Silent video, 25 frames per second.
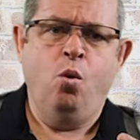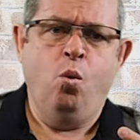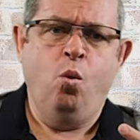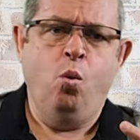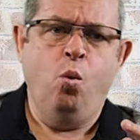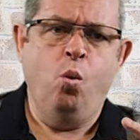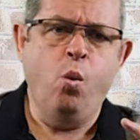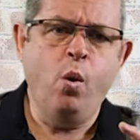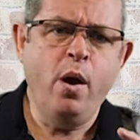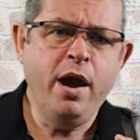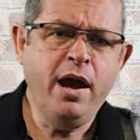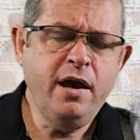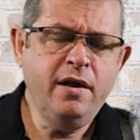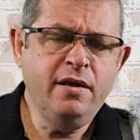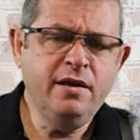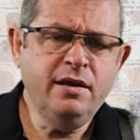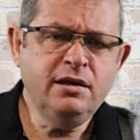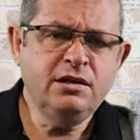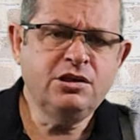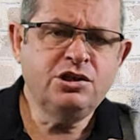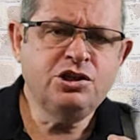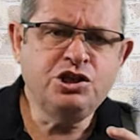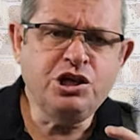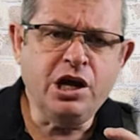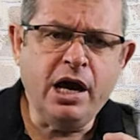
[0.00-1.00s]
Where
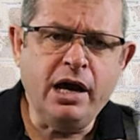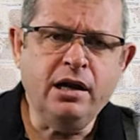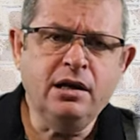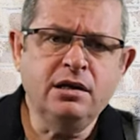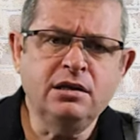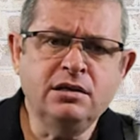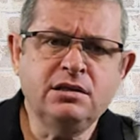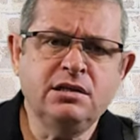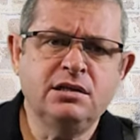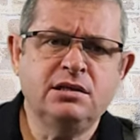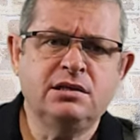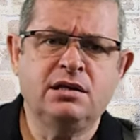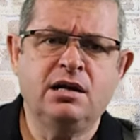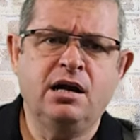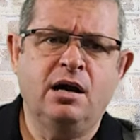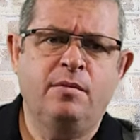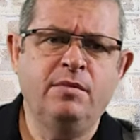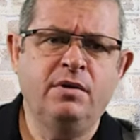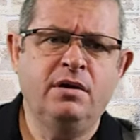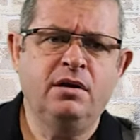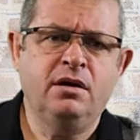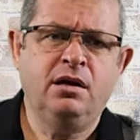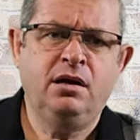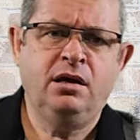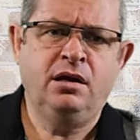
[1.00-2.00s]
the challenge is
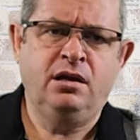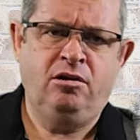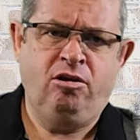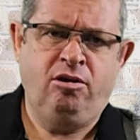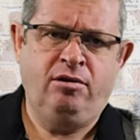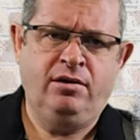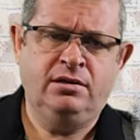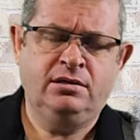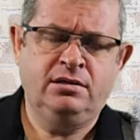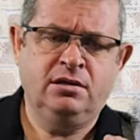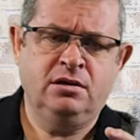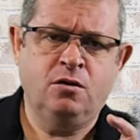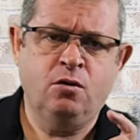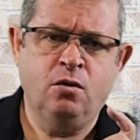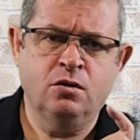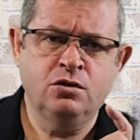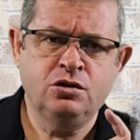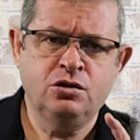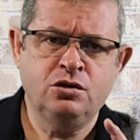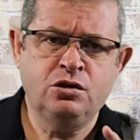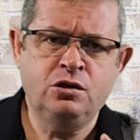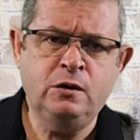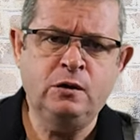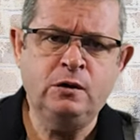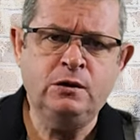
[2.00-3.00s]
coming in is the
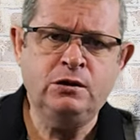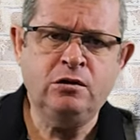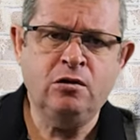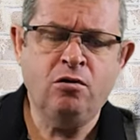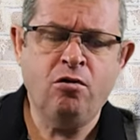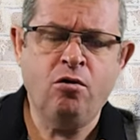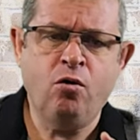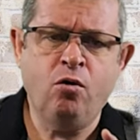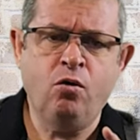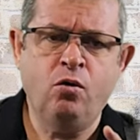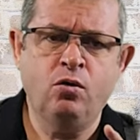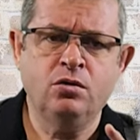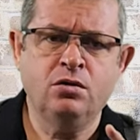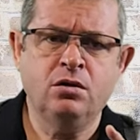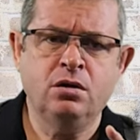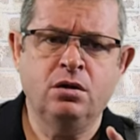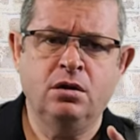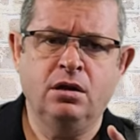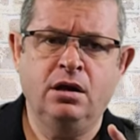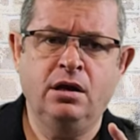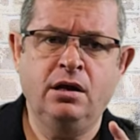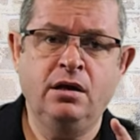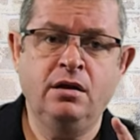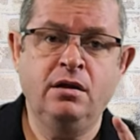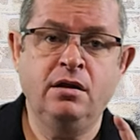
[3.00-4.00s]
Constitutional Court
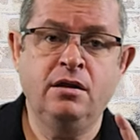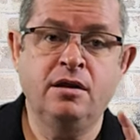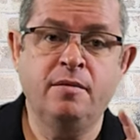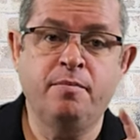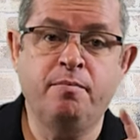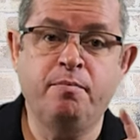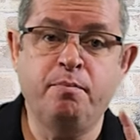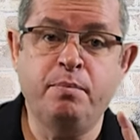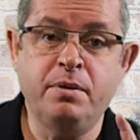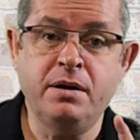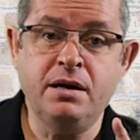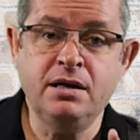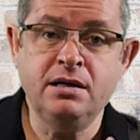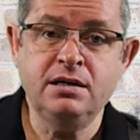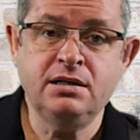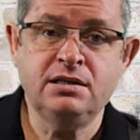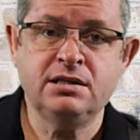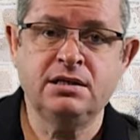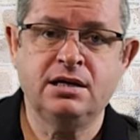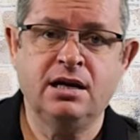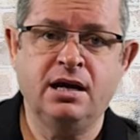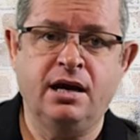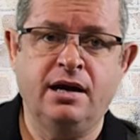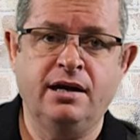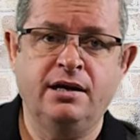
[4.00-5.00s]
in the Prince
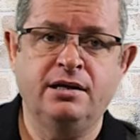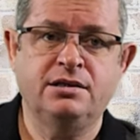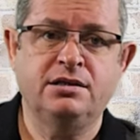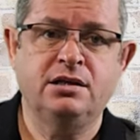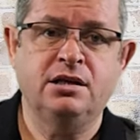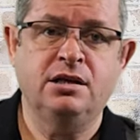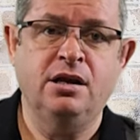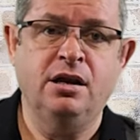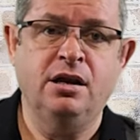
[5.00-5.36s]
case